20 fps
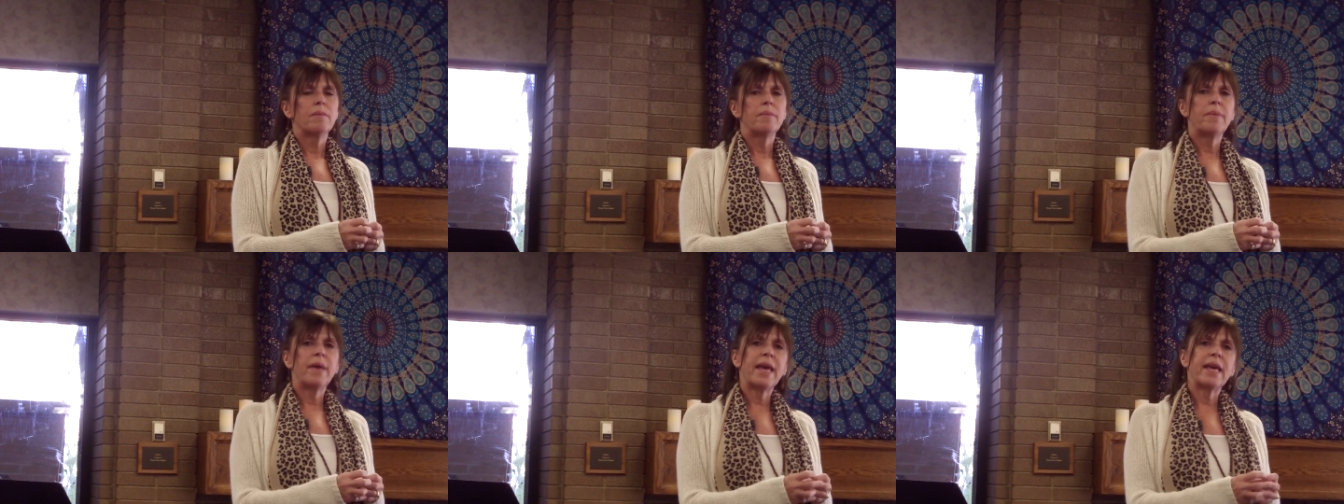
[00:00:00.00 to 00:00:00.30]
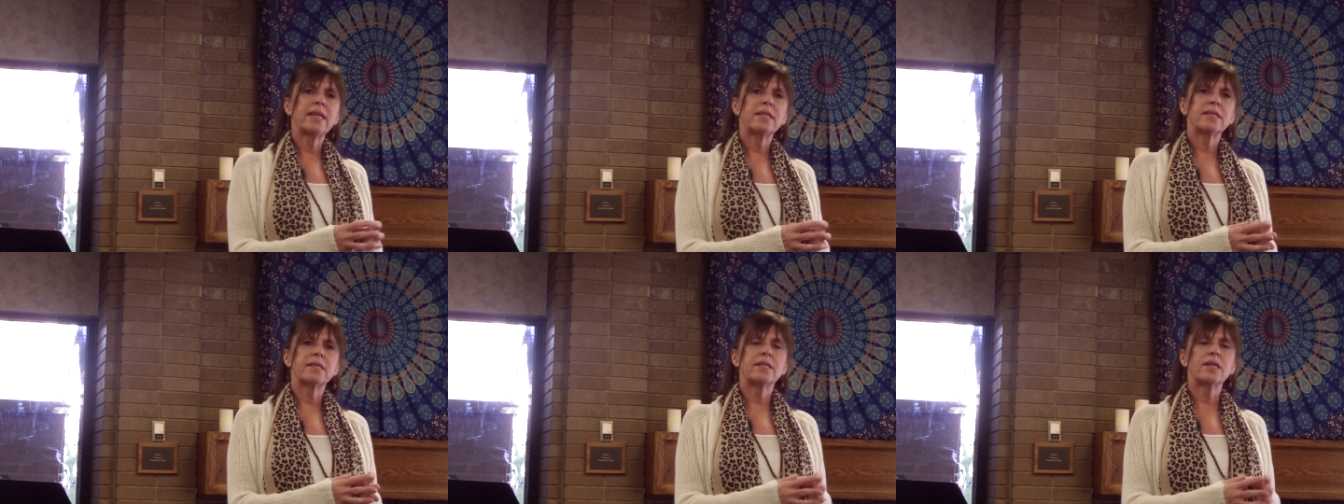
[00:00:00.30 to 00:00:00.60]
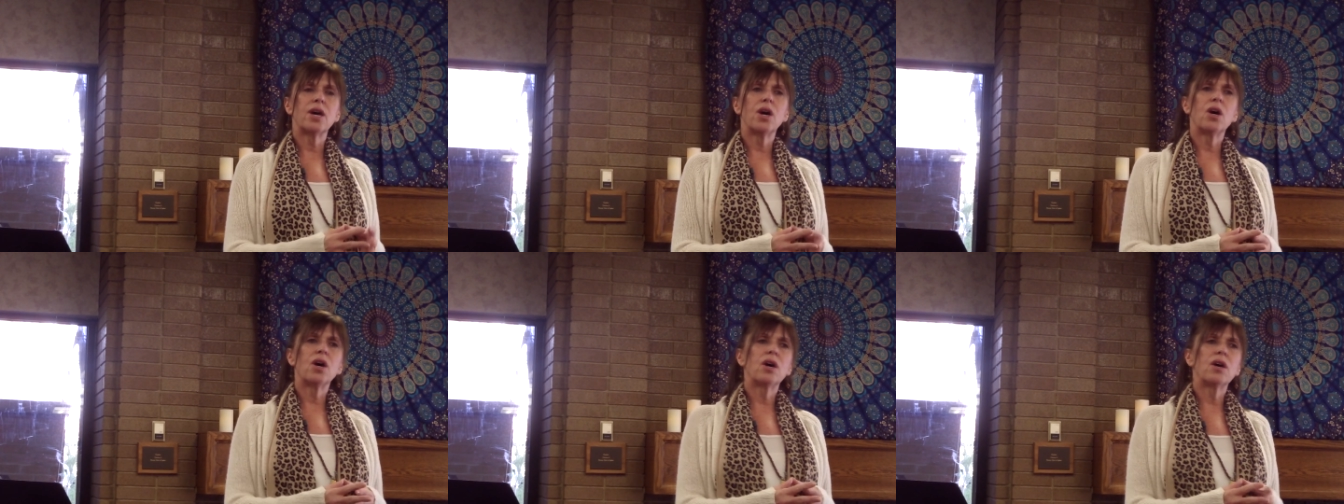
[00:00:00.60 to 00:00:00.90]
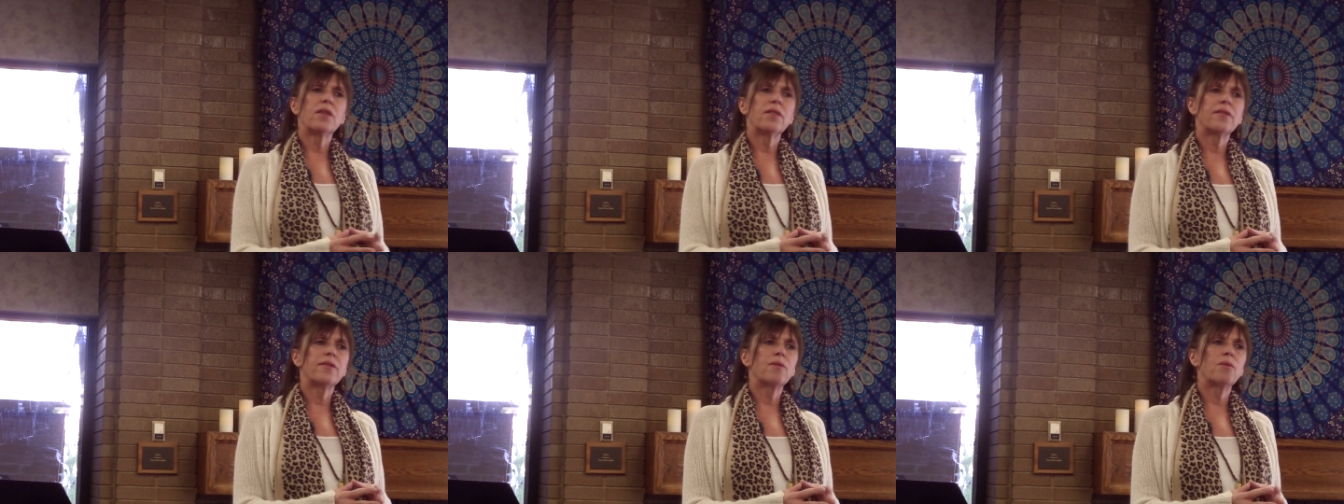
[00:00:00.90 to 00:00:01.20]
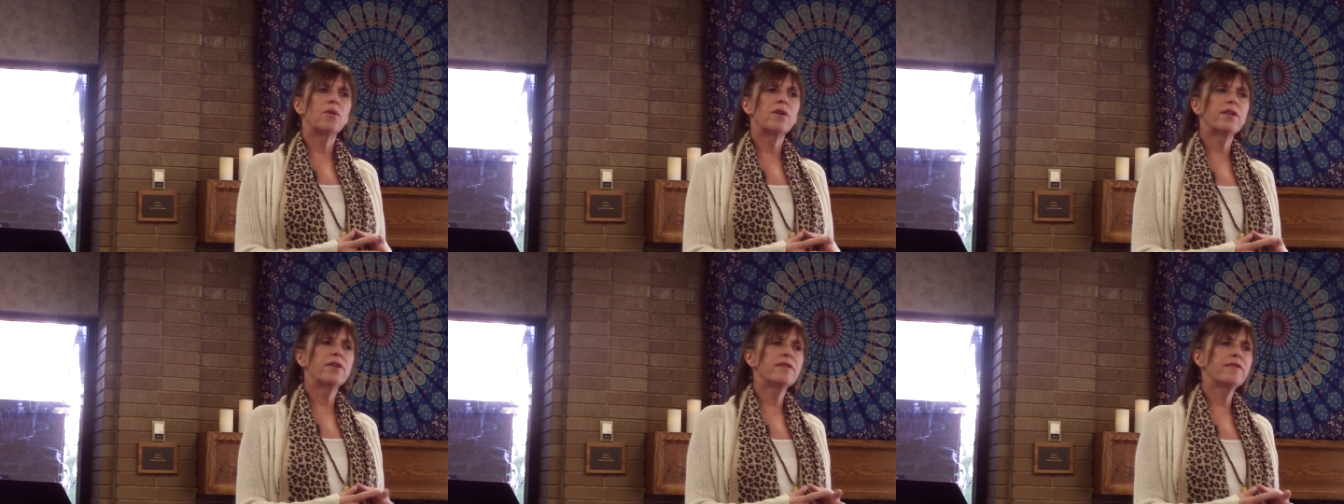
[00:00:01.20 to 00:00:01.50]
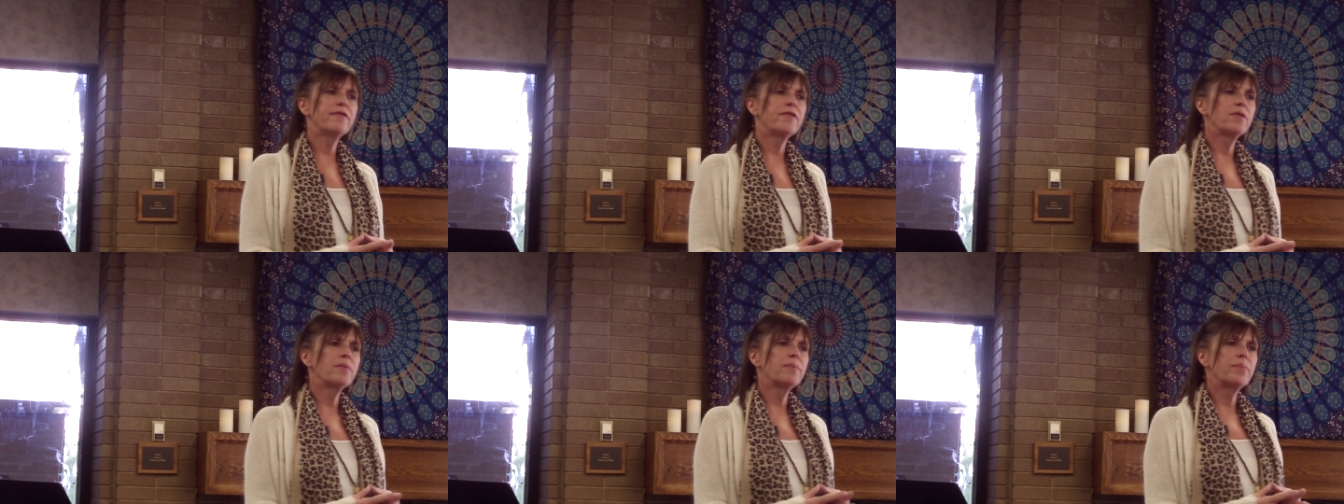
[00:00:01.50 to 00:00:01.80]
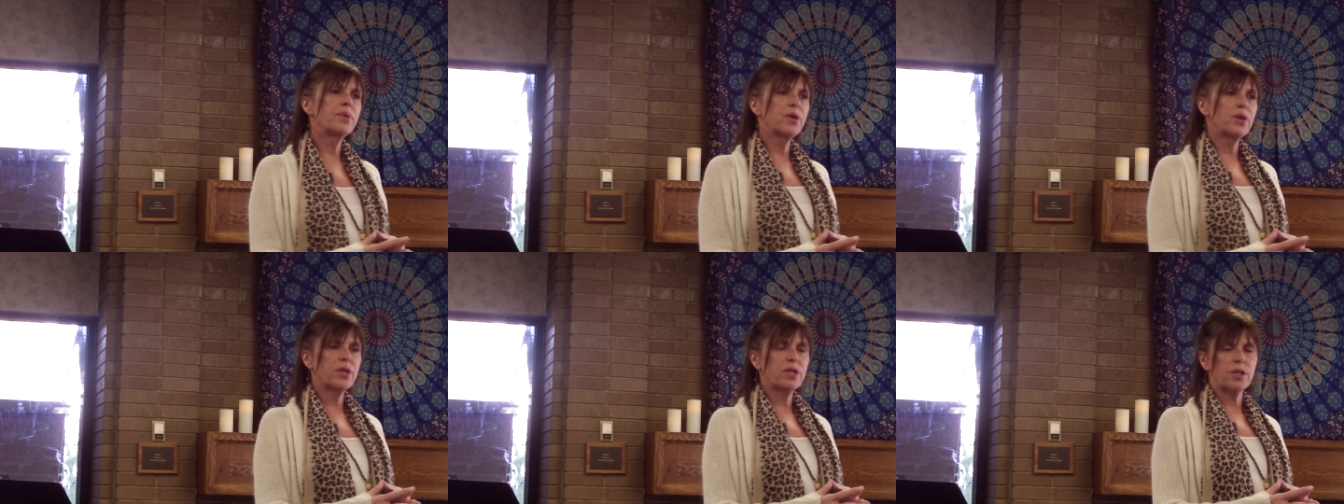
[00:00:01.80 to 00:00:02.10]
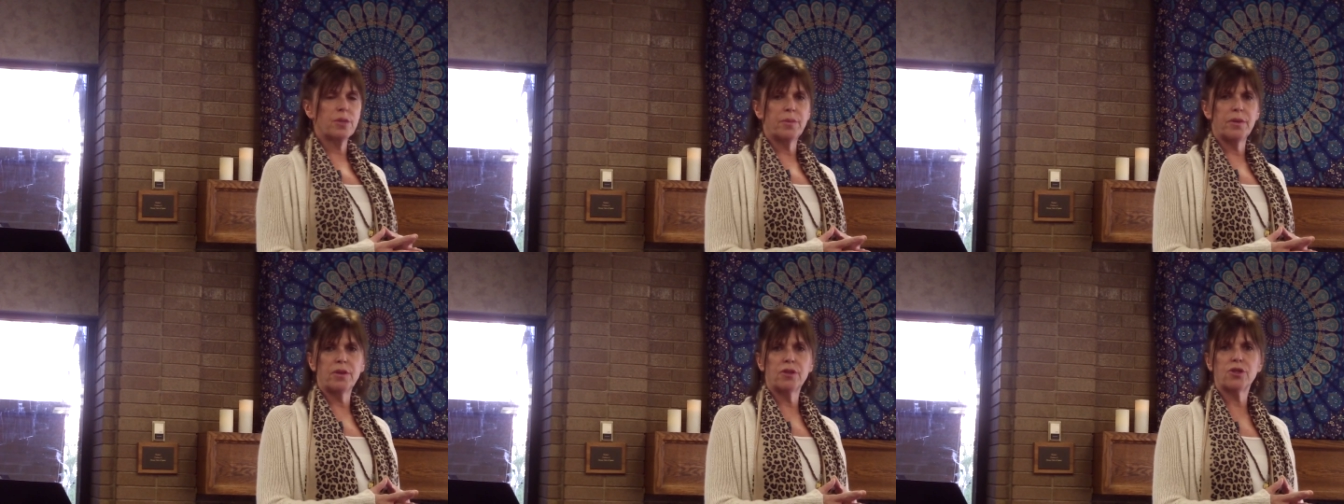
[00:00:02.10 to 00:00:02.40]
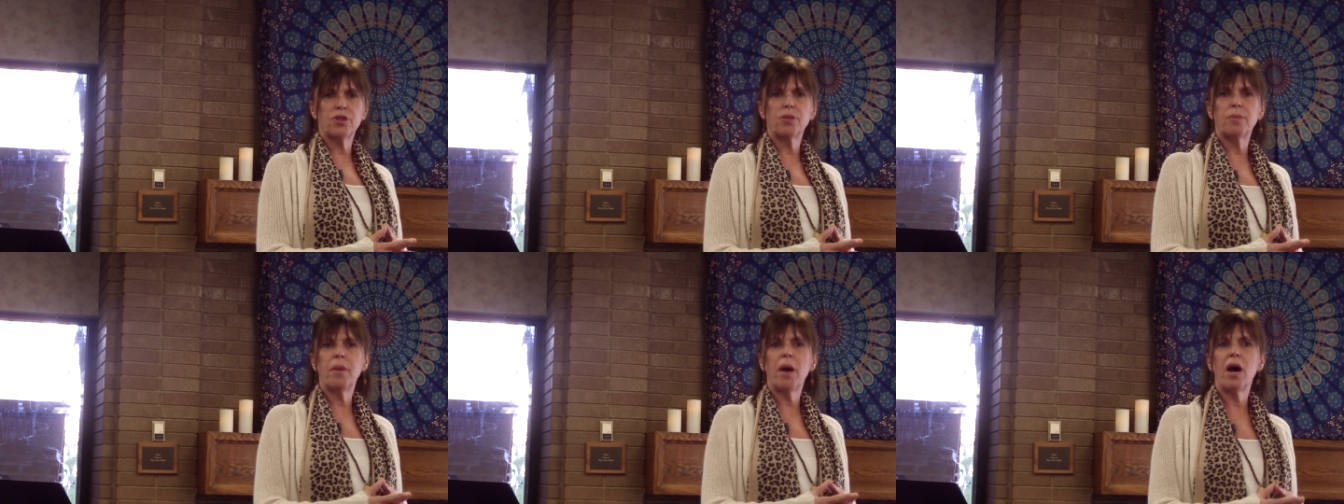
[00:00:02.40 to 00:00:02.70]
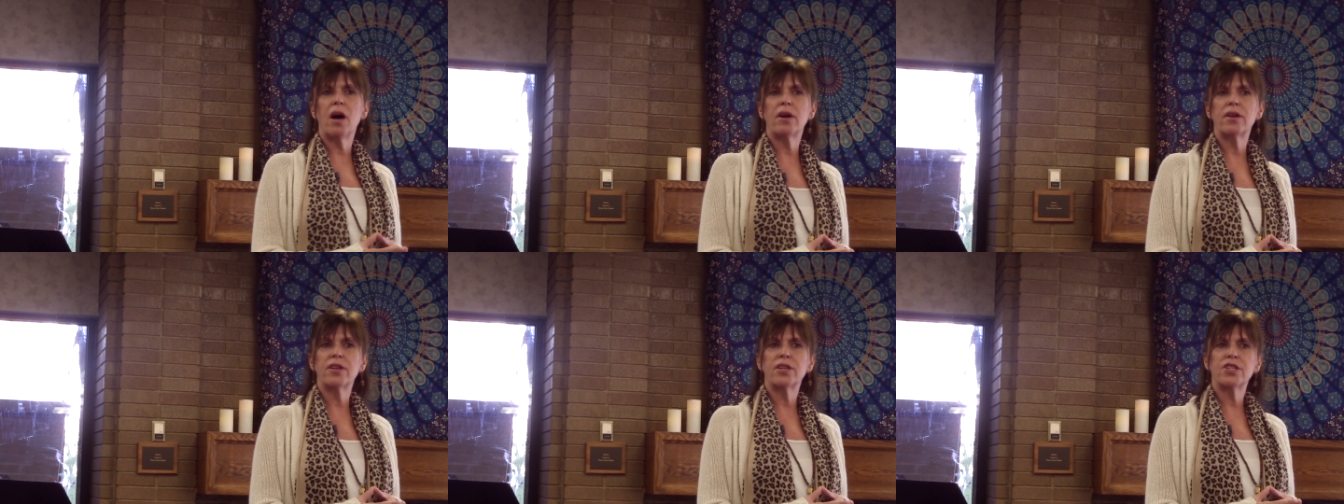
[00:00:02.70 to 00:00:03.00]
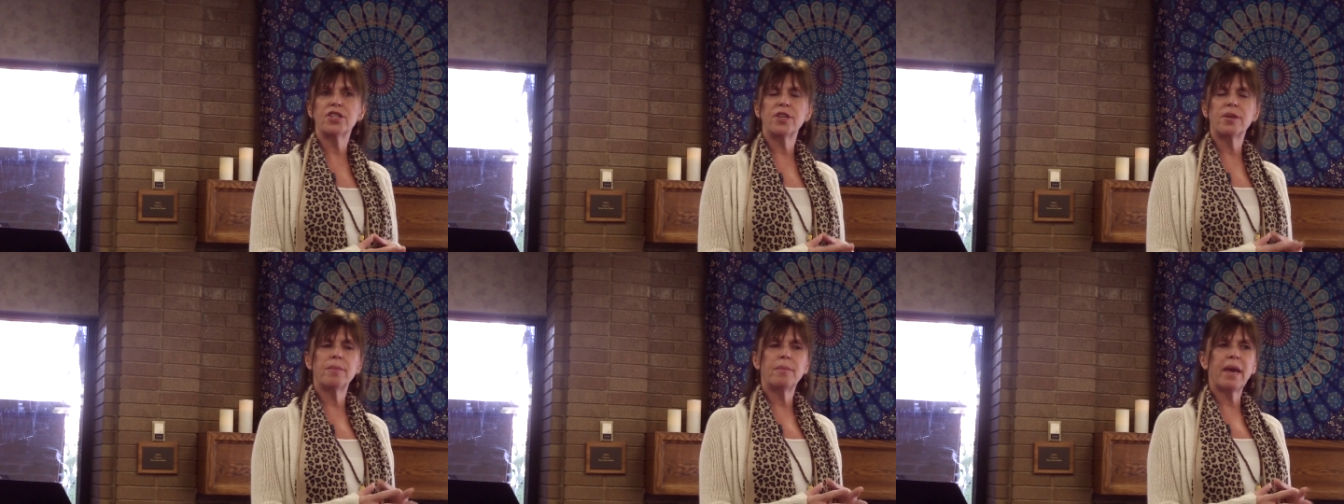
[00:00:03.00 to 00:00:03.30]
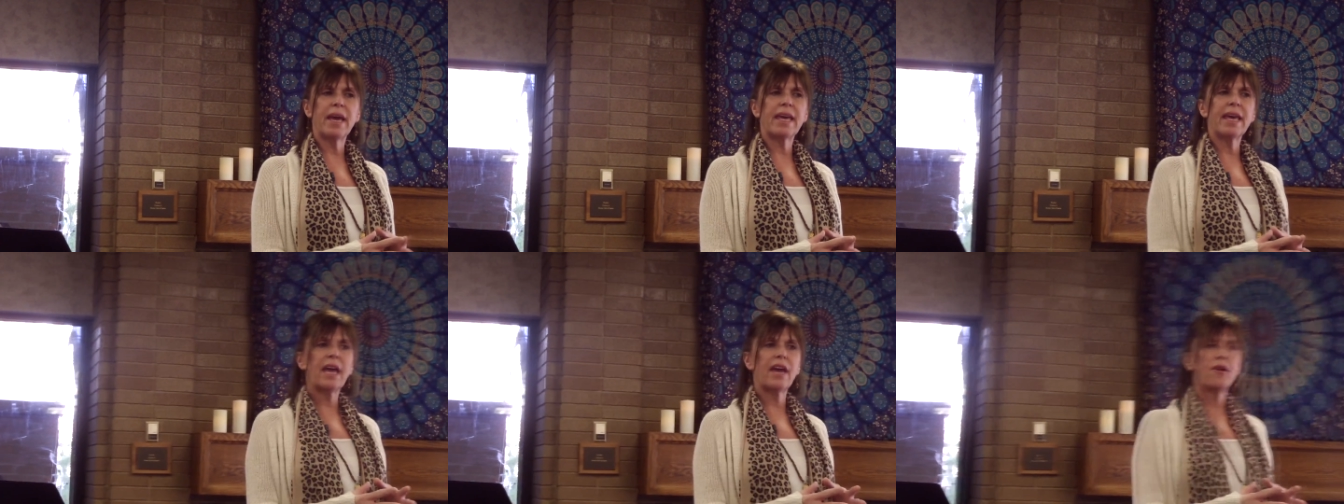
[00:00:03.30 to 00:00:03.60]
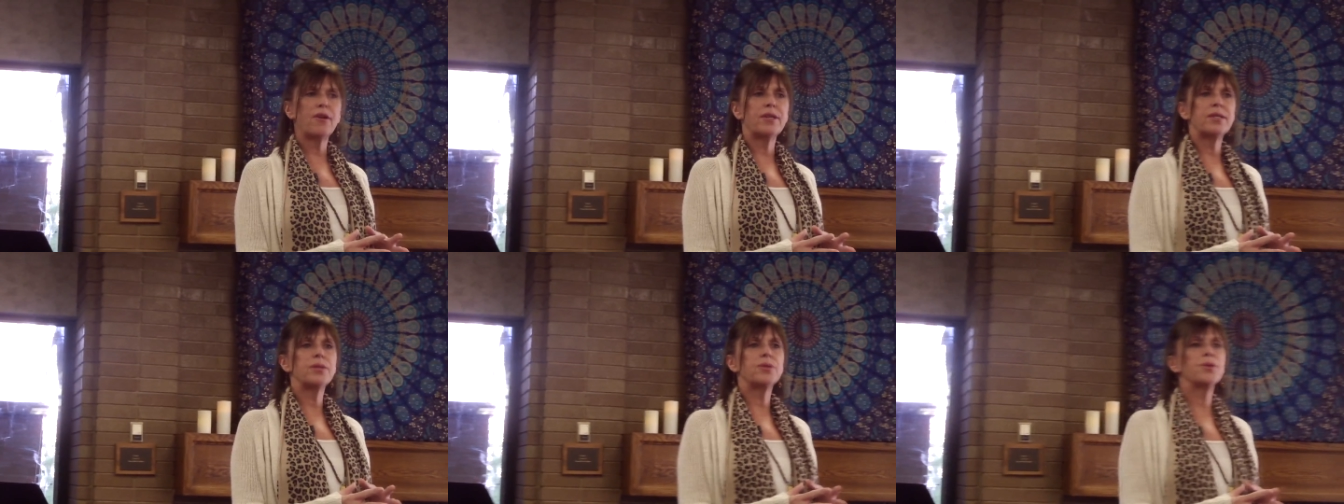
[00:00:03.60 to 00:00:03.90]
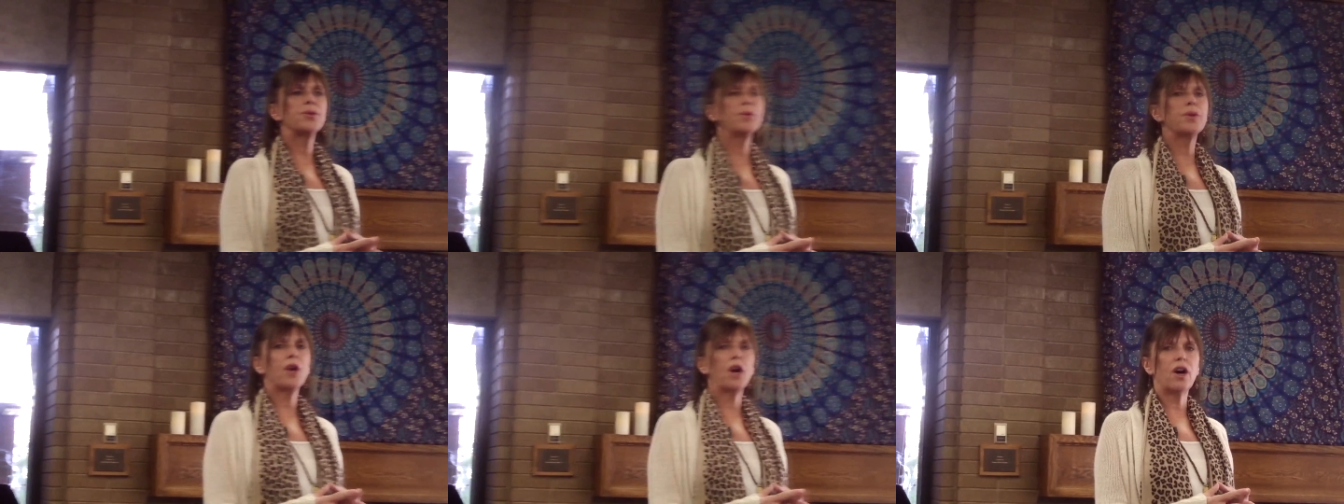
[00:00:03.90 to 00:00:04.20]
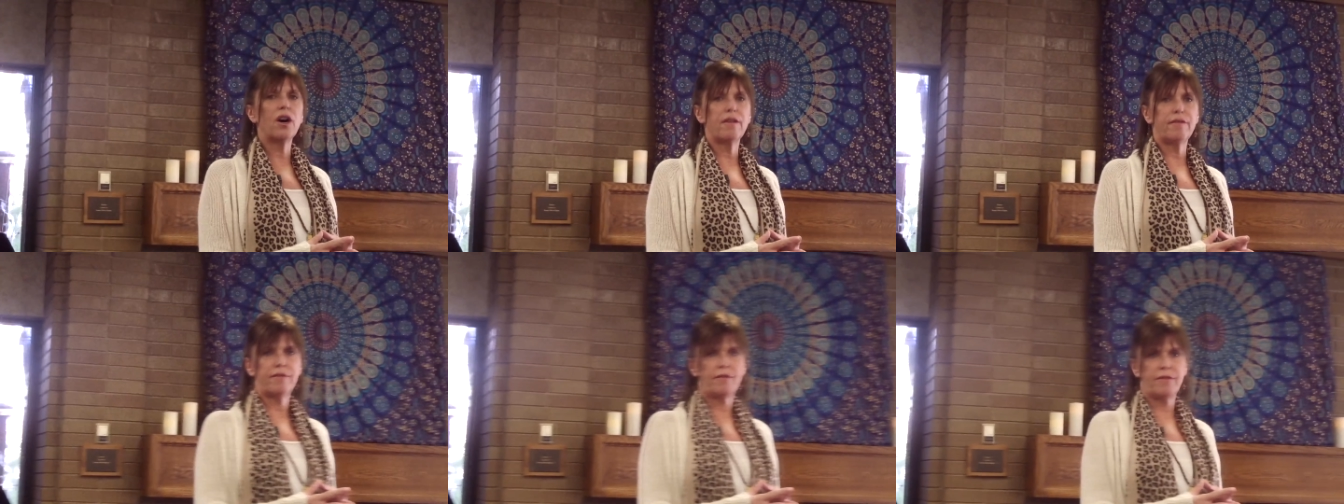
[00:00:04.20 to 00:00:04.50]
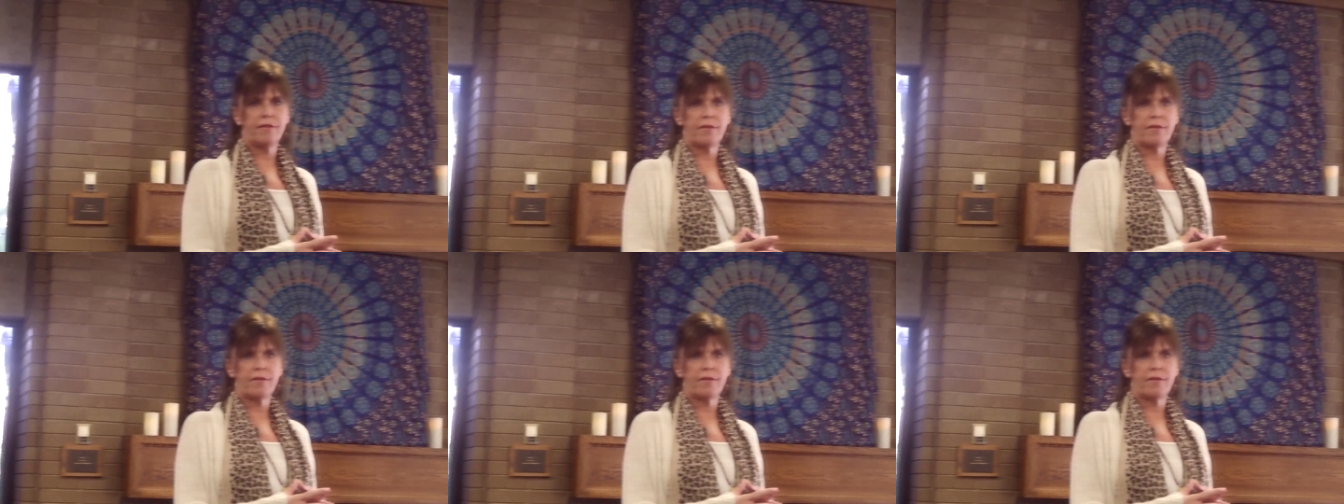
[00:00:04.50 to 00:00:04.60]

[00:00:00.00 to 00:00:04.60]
based on the wonderful book Spiritual Partnership by Gary Zukav,